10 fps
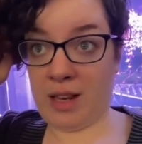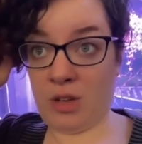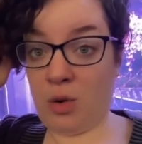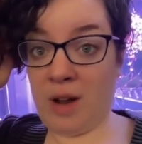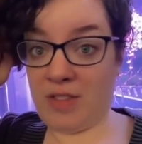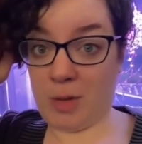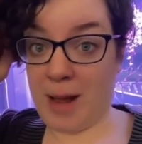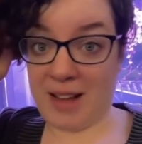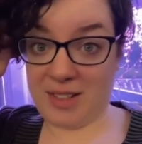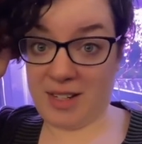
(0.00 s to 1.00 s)
you don't have the
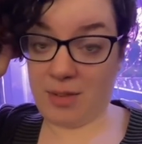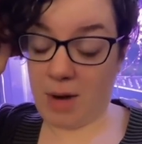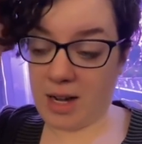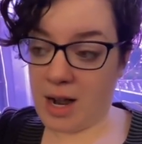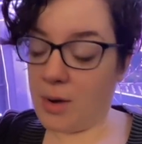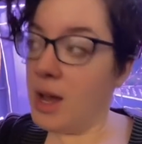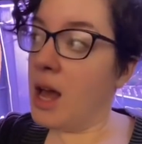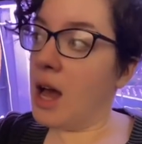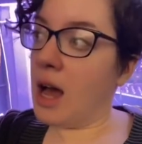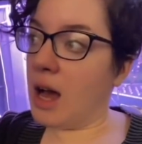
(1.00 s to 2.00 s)
capacity right now.
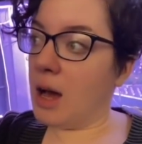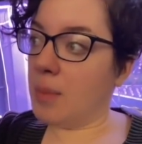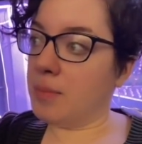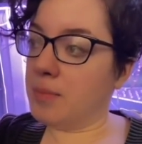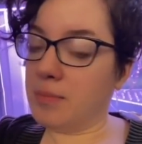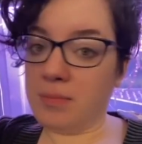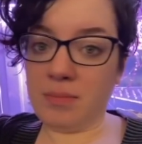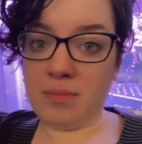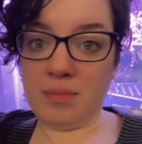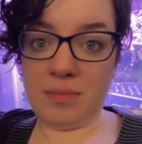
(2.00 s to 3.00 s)
Um,
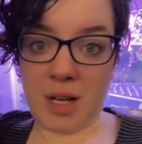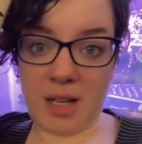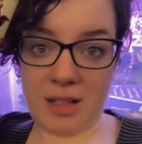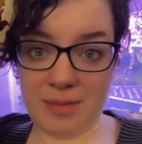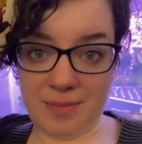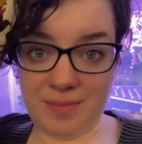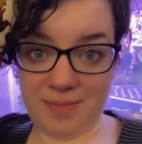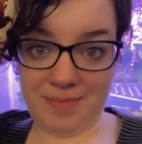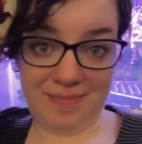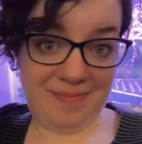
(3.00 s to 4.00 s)
but
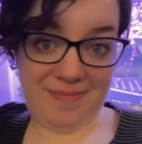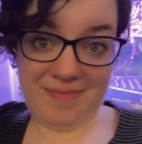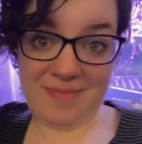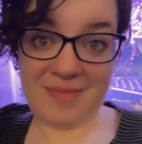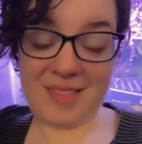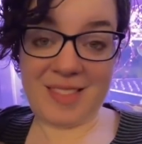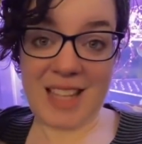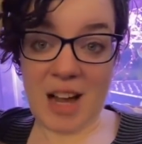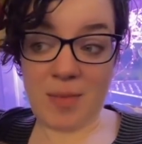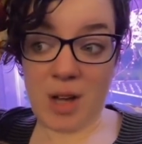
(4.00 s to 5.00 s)

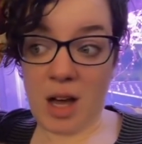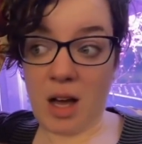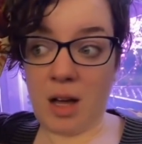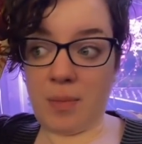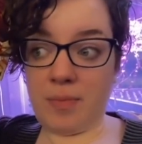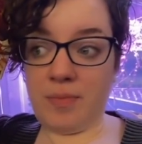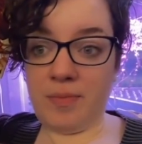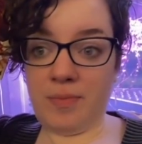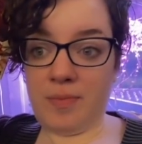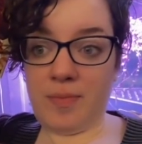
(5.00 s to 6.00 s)
yeah. Um,
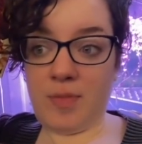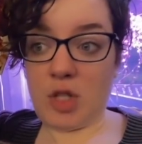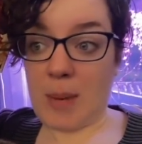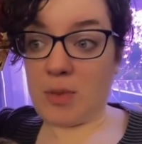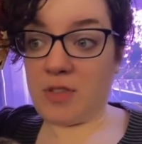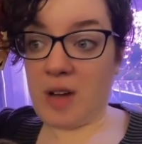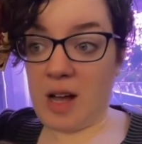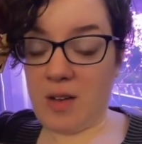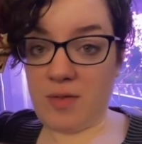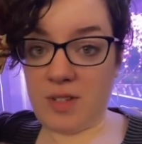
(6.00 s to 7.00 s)
chapter
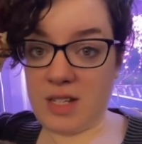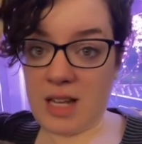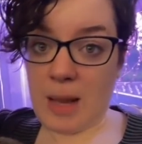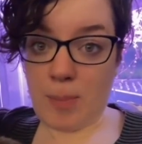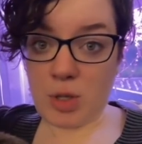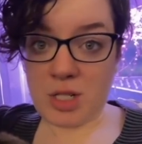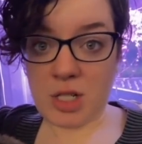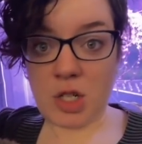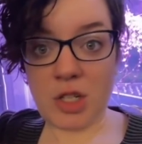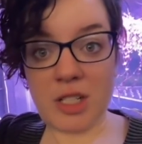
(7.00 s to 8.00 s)
five did not
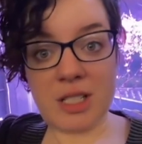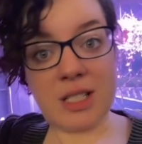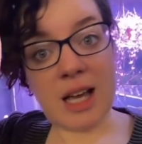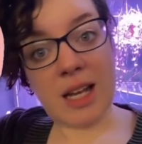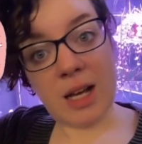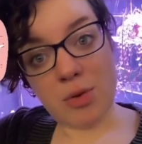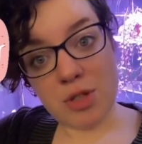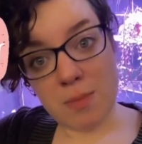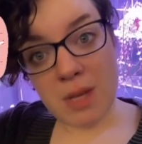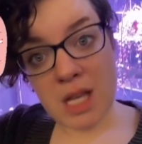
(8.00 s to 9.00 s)
particularly stand out to
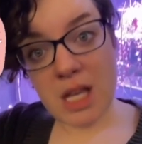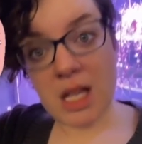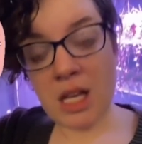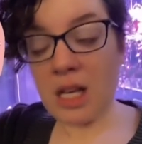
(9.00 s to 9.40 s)
me.